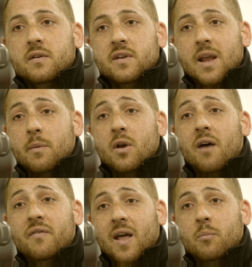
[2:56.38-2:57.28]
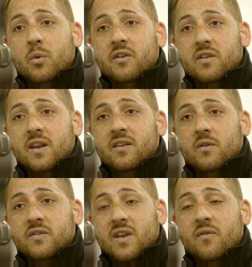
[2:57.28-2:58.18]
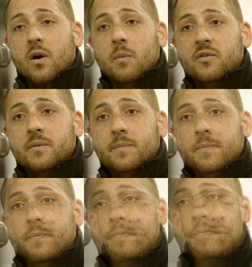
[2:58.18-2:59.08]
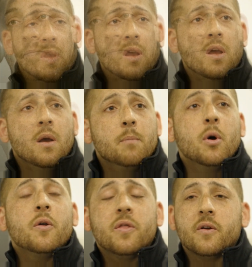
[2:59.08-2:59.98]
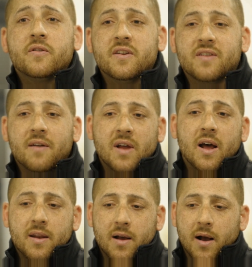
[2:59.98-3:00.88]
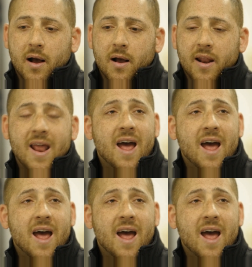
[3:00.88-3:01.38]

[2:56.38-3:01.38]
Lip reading: to get me off of that bridge and into safe arms. Both of those things I've done and